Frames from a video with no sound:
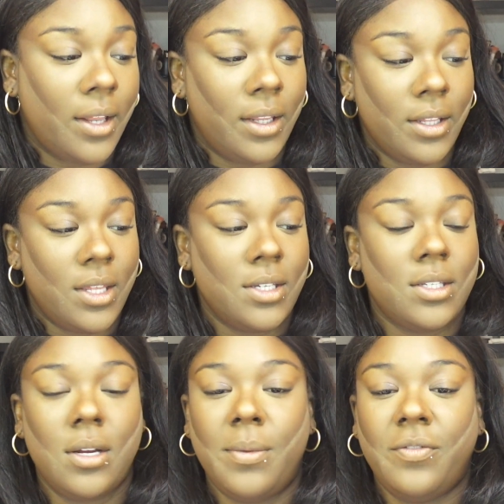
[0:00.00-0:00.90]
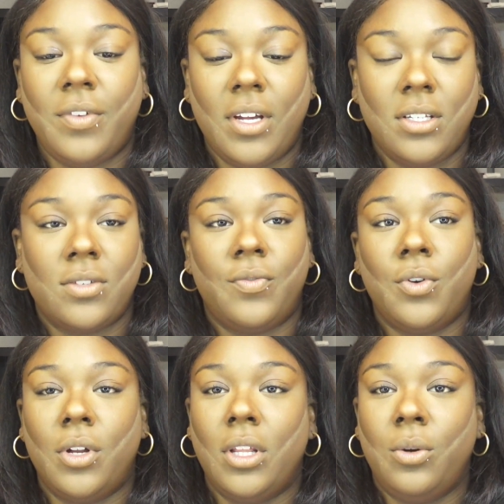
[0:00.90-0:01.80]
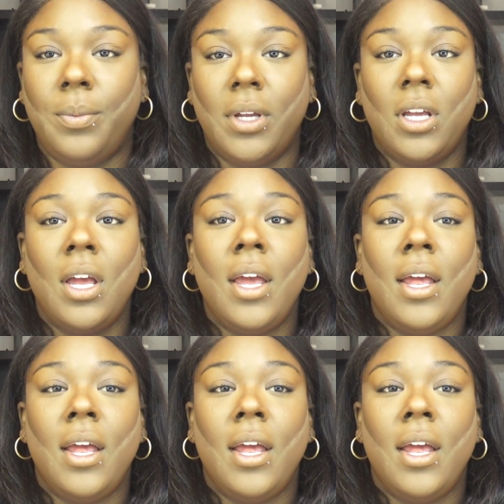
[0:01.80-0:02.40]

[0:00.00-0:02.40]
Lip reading: I let that sit on my face for a little bit.